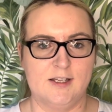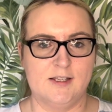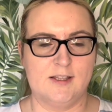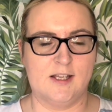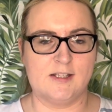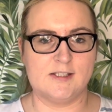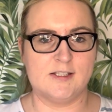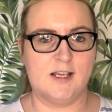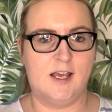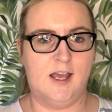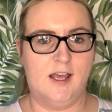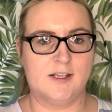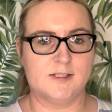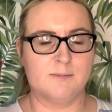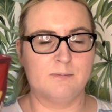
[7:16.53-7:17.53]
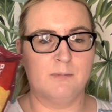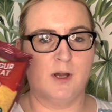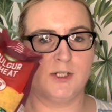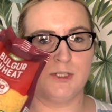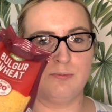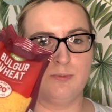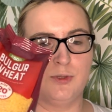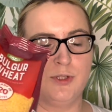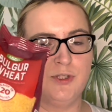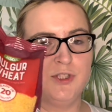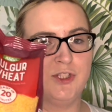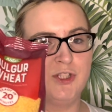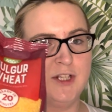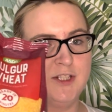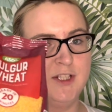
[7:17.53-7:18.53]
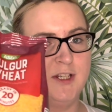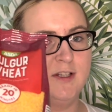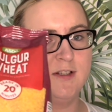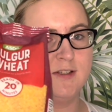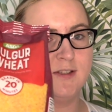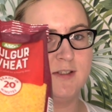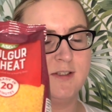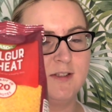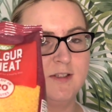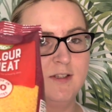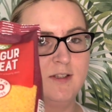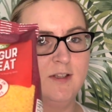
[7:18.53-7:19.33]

this is much more nutritious